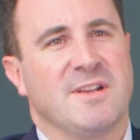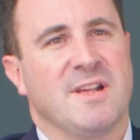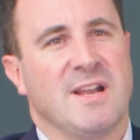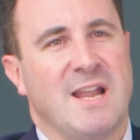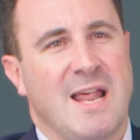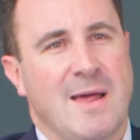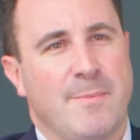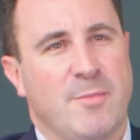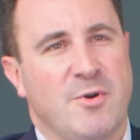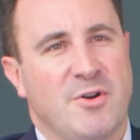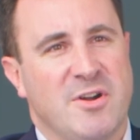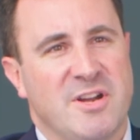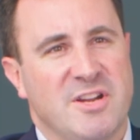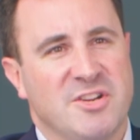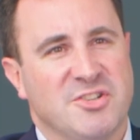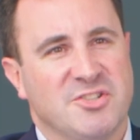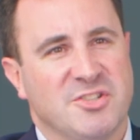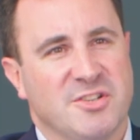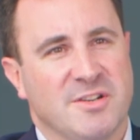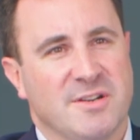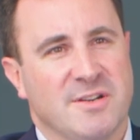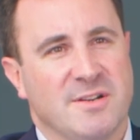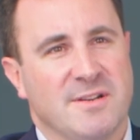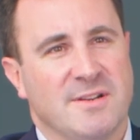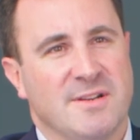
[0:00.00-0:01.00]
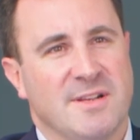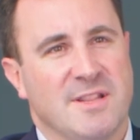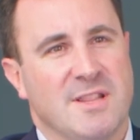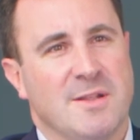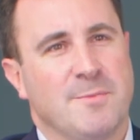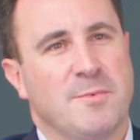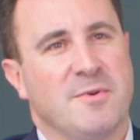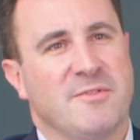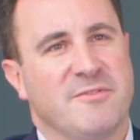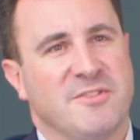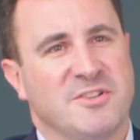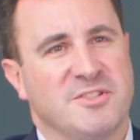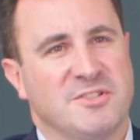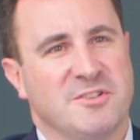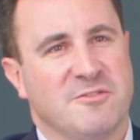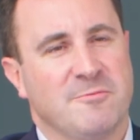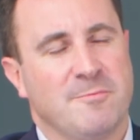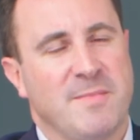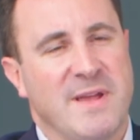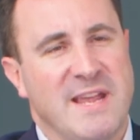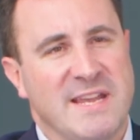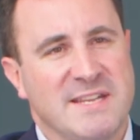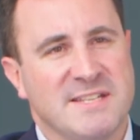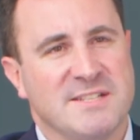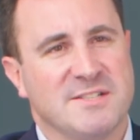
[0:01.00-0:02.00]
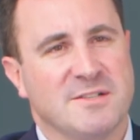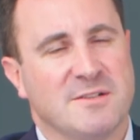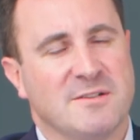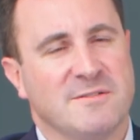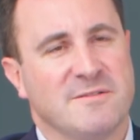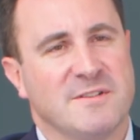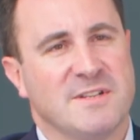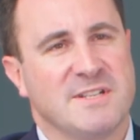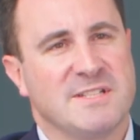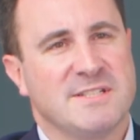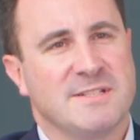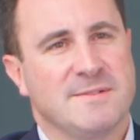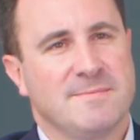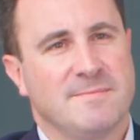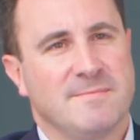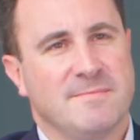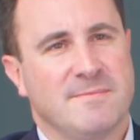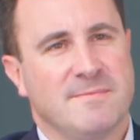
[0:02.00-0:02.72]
collaboration in the provision of best service.